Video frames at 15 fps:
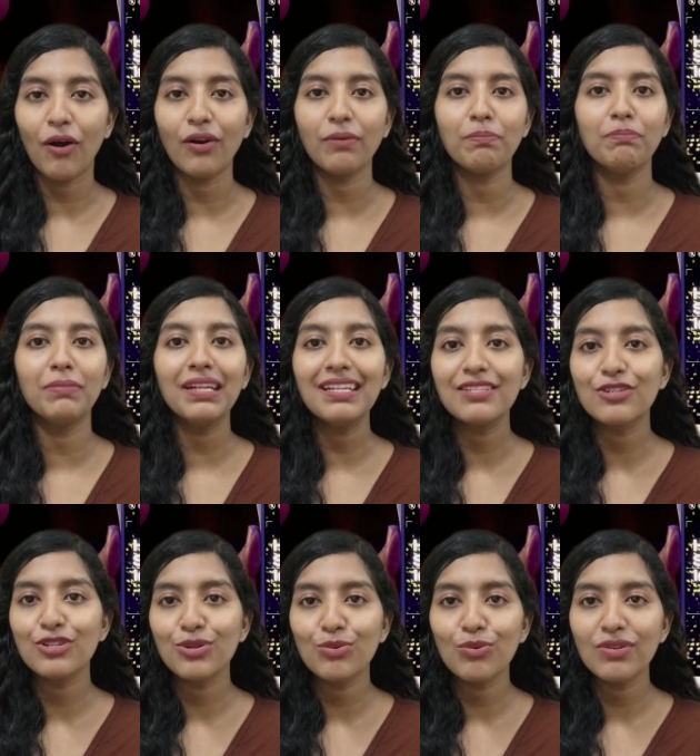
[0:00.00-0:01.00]
or build
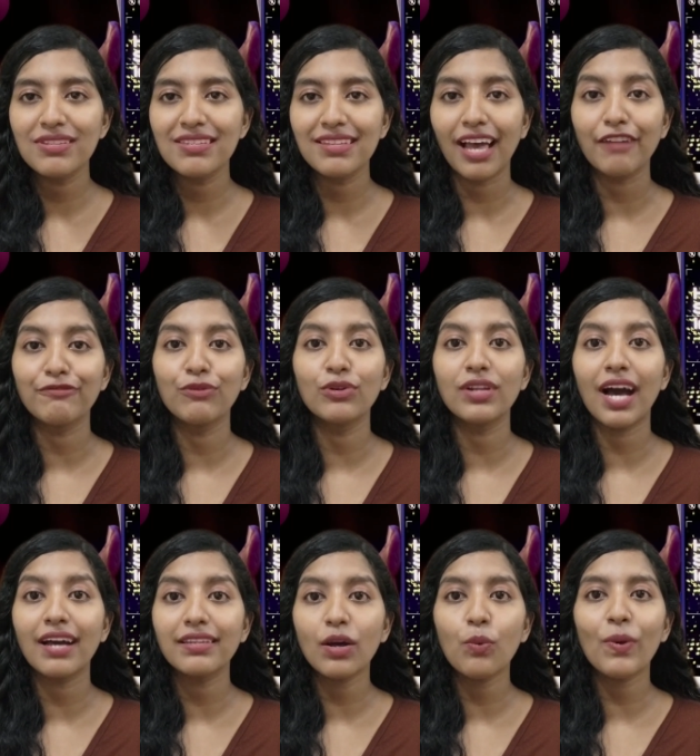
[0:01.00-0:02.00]
tools that would
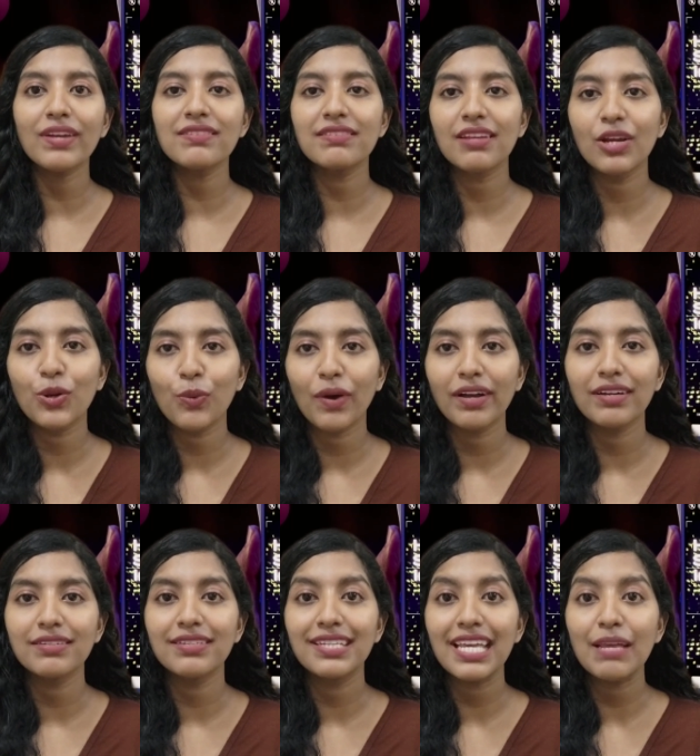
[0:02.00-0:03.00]
otherwise
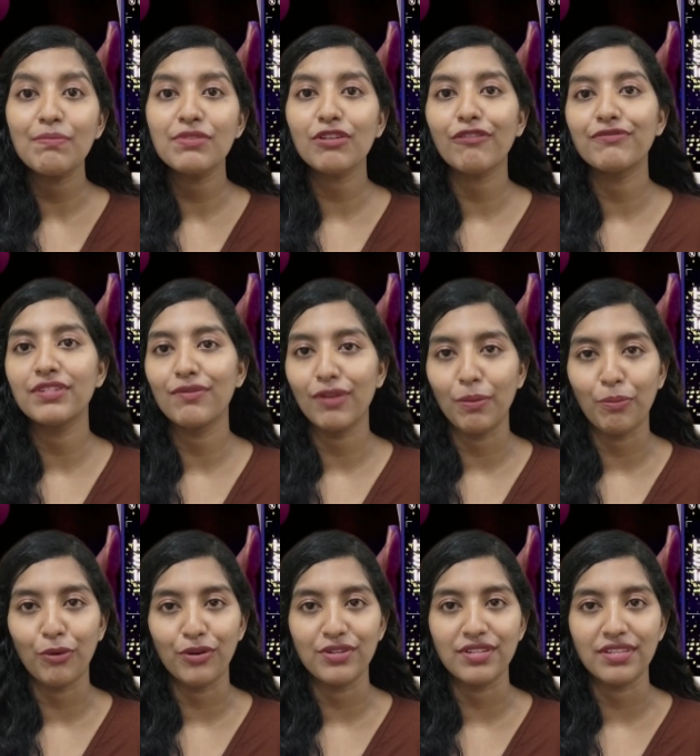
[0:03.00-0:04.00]
require teams of
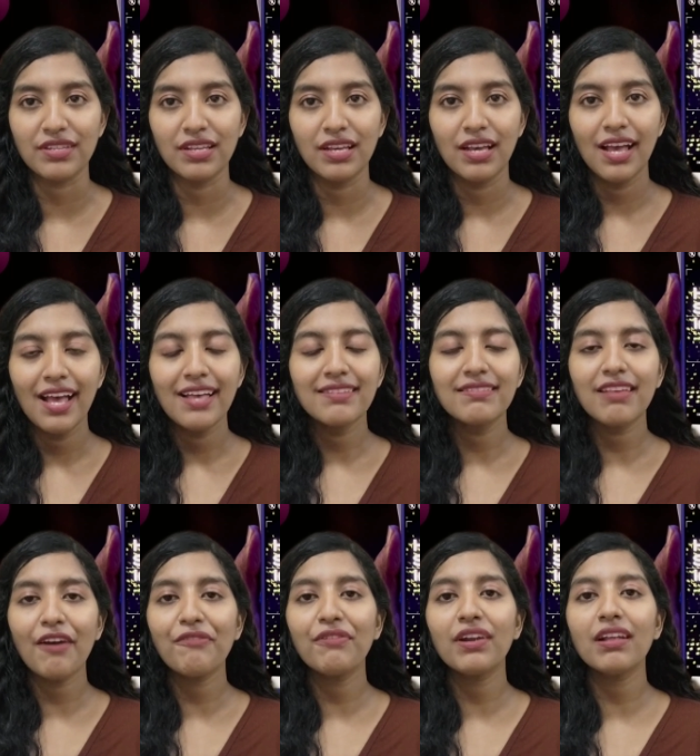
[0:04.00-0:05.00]
developers.
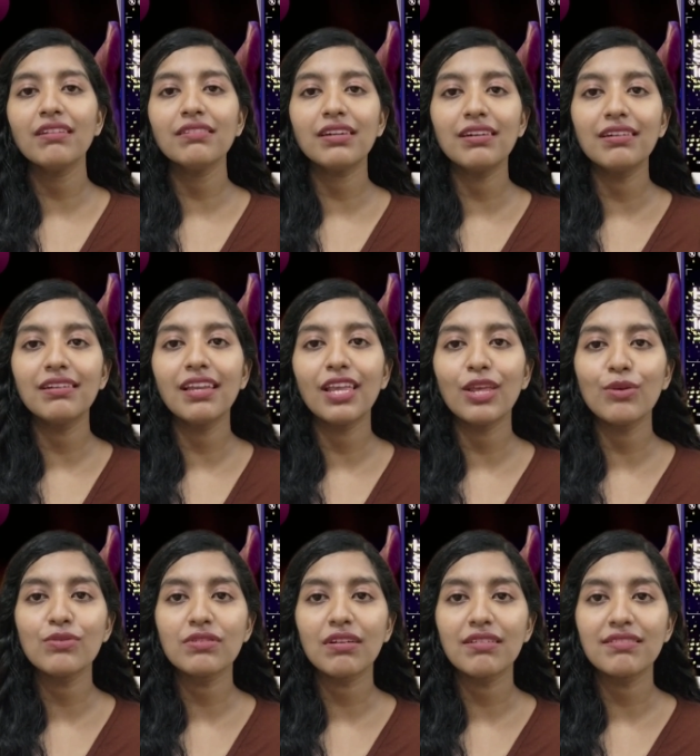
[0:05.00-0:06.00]
Several early
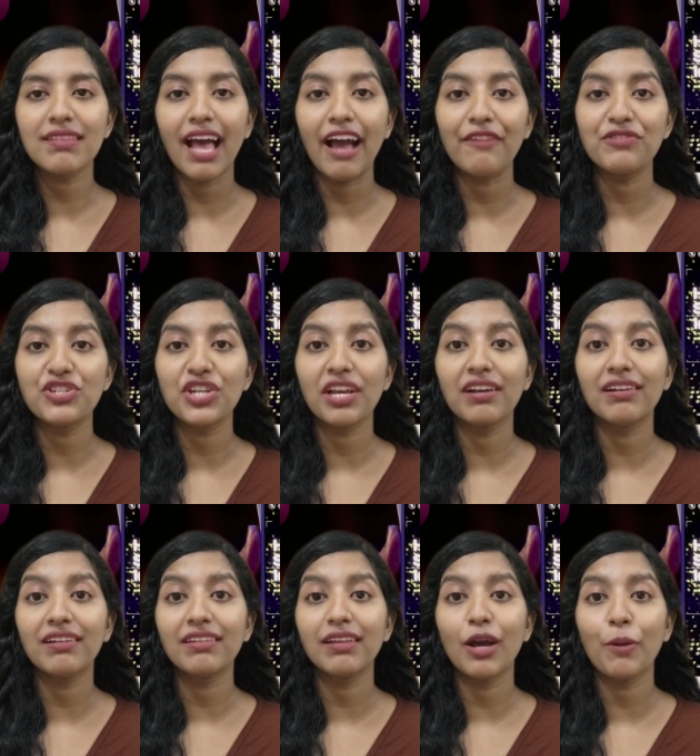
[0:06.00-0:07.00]
users have
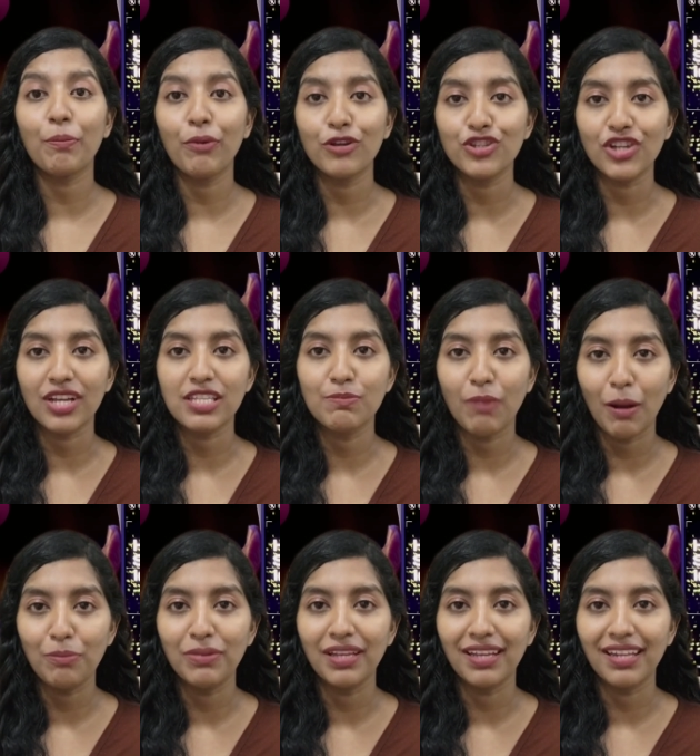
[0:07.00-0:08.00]
shared their projects
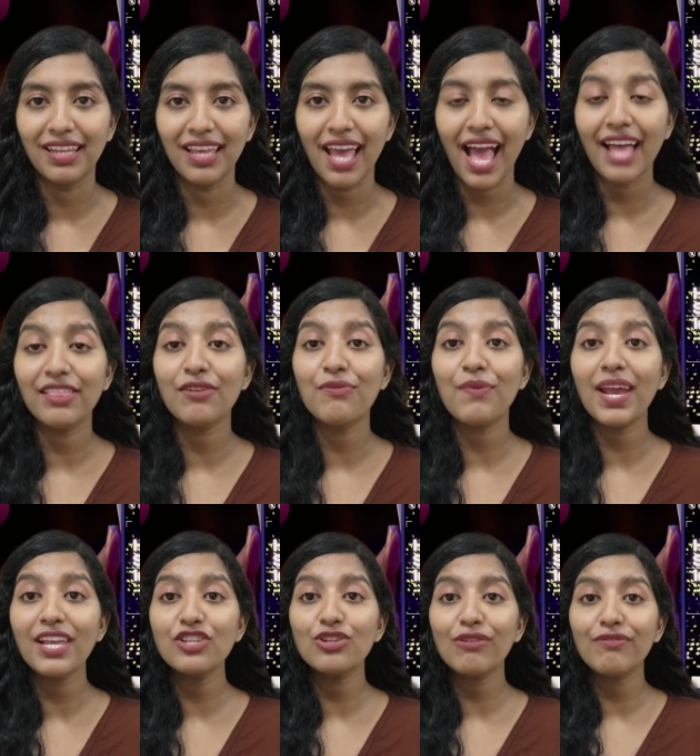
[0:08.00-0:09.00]
publicly, and the
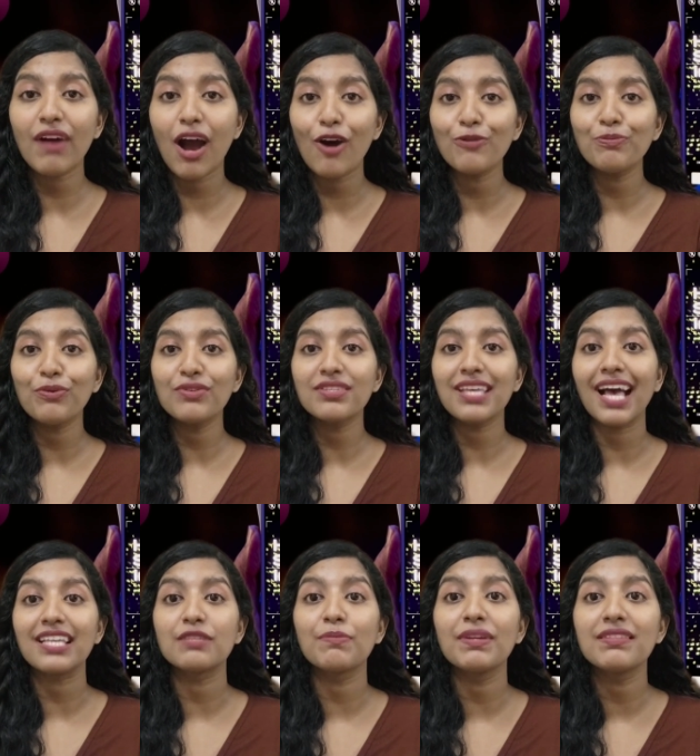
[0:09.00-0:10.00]
range of outputs
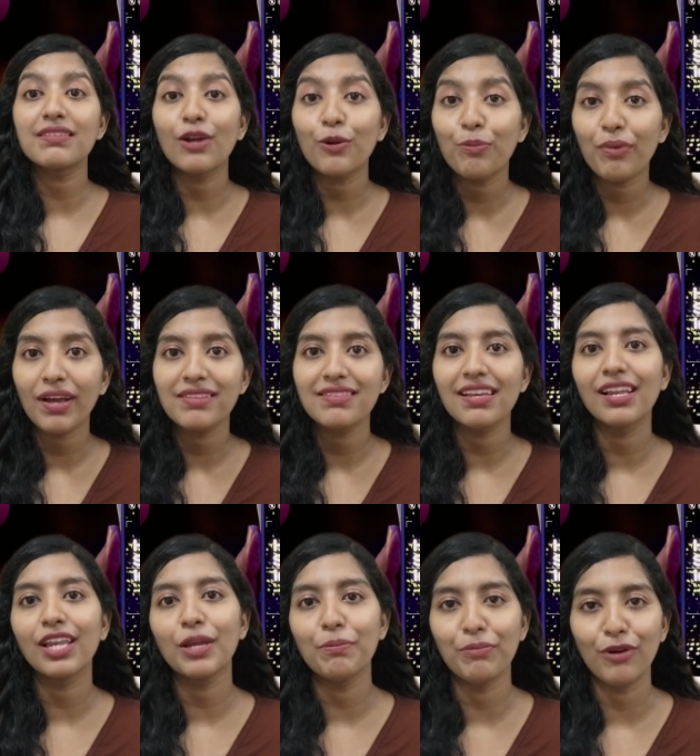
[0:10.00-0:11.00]
has been
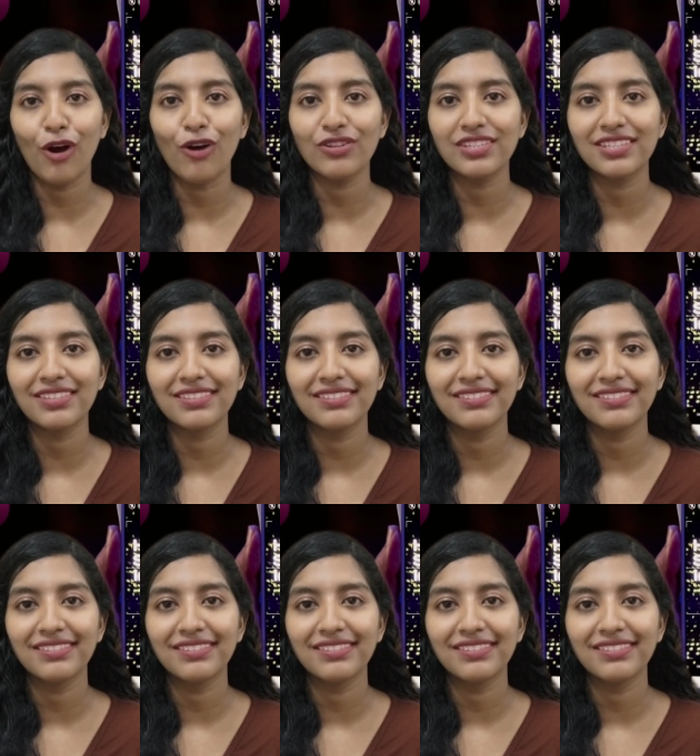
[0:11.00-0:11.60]
surprisingly broad.